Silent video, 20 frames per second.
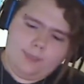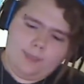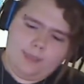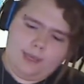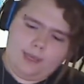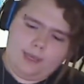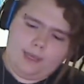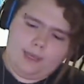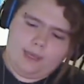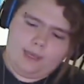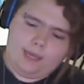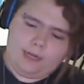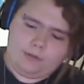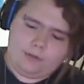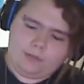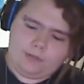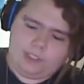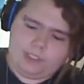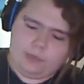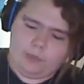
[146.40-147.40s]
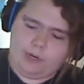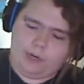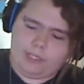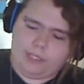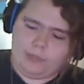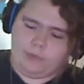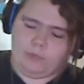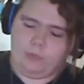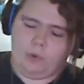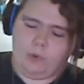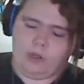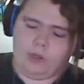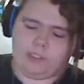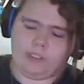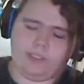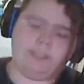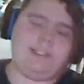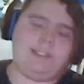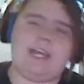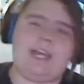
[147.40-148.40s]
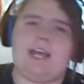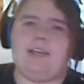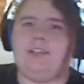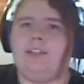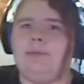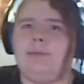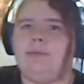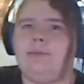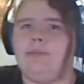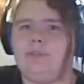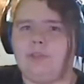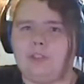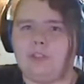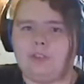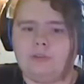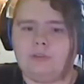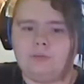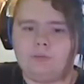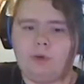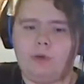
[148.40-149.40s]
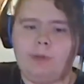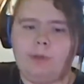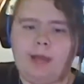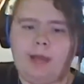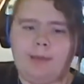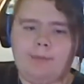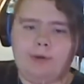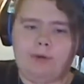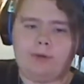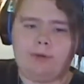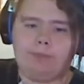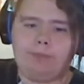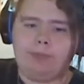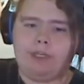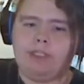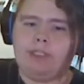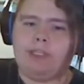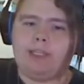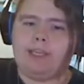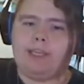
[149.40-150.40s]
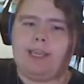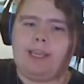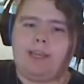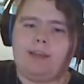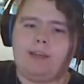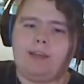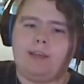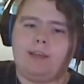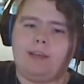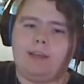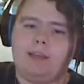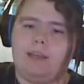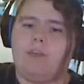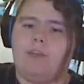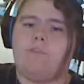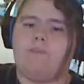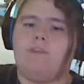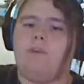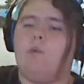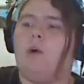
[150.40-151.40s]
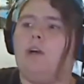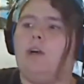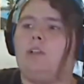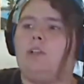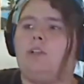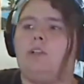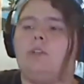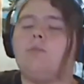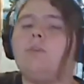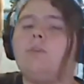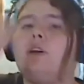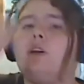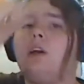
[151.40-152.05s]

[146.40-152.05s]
I don't see why you would want to detach them for robot mode, but you can if you want to.